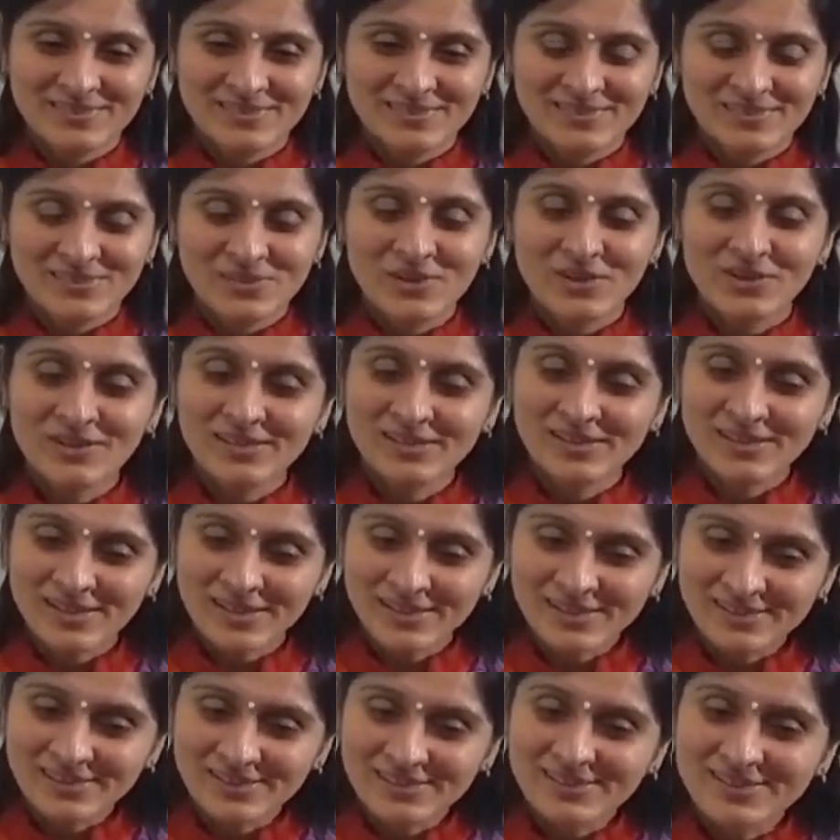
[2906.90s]
Not
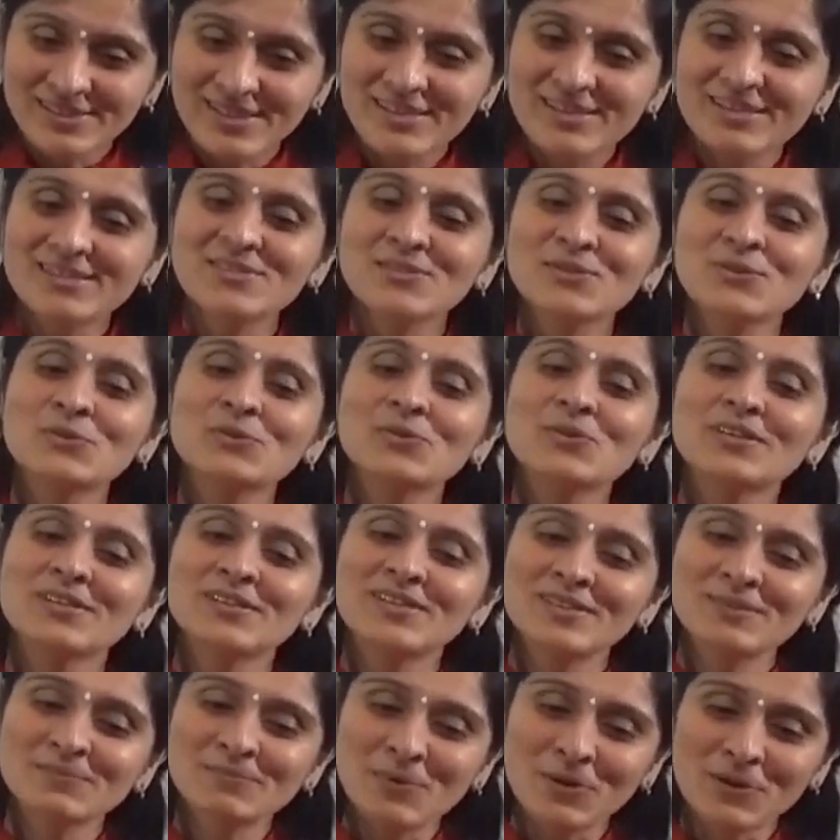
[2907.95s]
greater, there is no
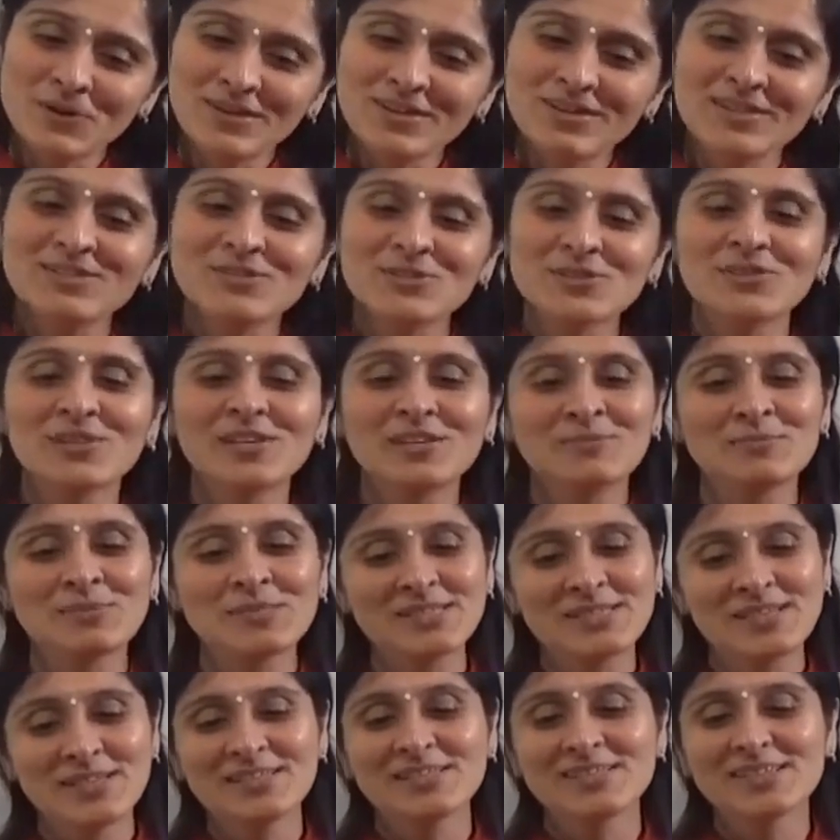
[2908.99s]
other bondage only
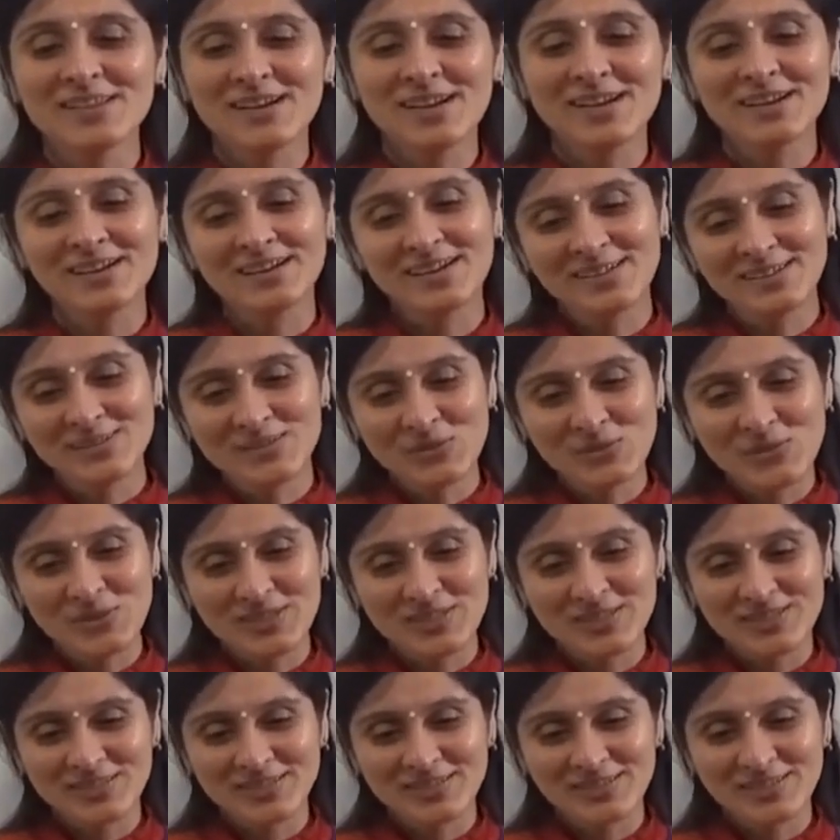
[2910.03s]
besides Raga and
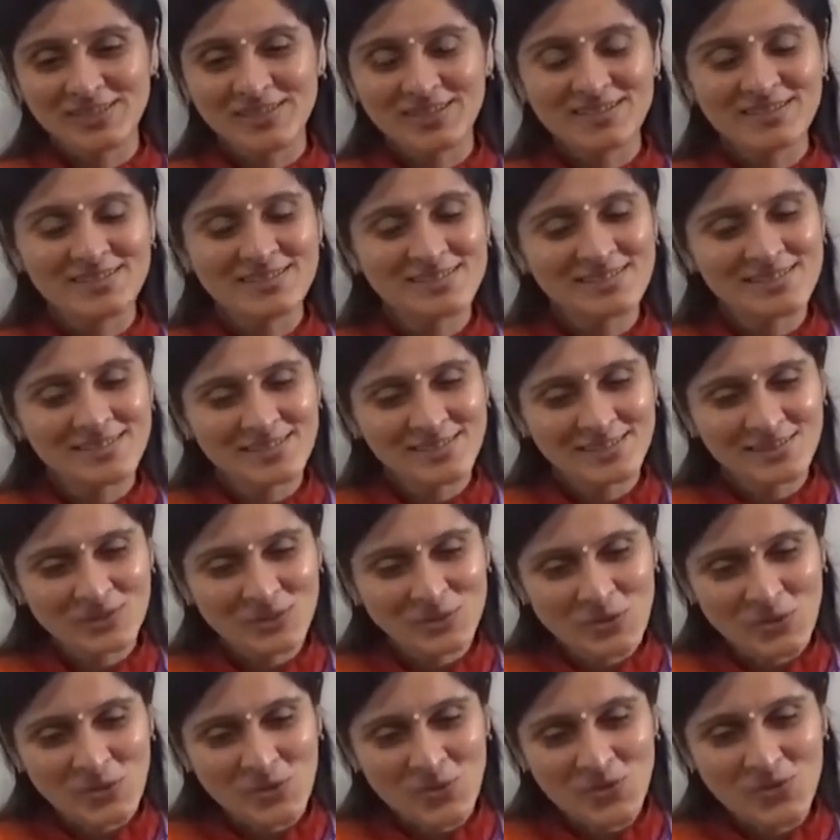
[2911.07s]
Dvesha. That is the
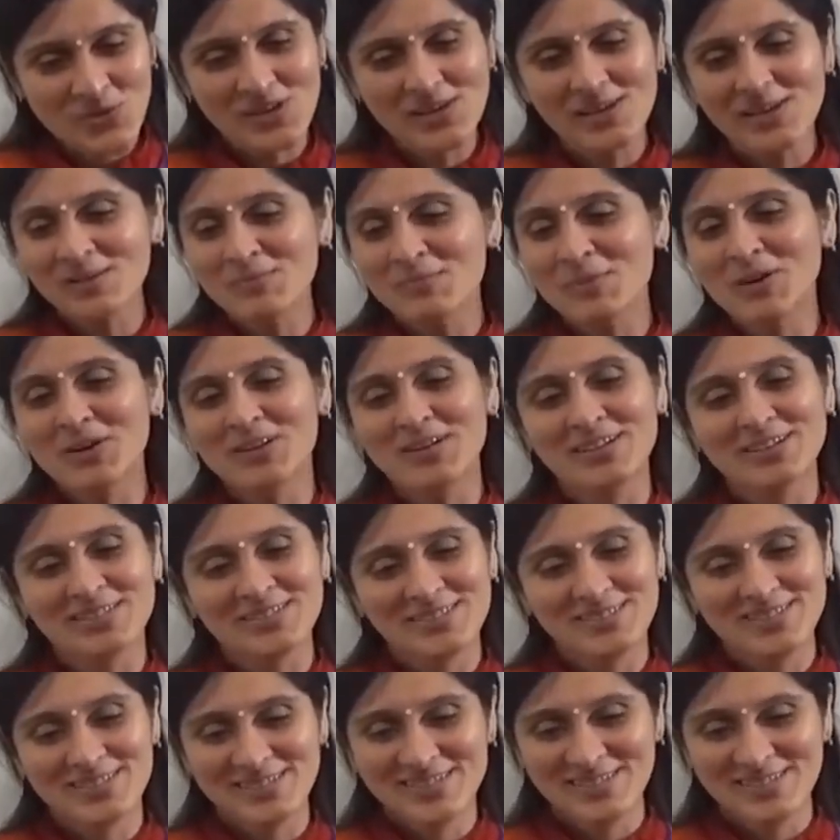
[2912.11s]
only bondage.